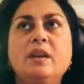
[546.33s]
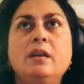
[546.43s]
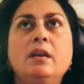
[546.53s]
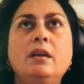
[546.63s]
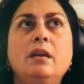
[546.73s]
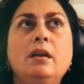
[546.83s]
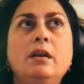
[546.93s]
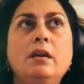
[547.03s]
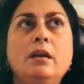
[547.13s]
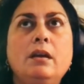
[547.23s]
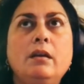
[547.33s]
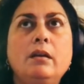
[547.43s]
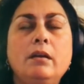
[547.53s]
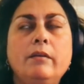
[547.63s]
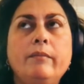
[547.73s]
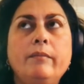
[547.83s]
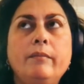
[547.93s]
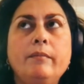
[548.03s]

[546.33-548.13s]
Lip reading: [no speech]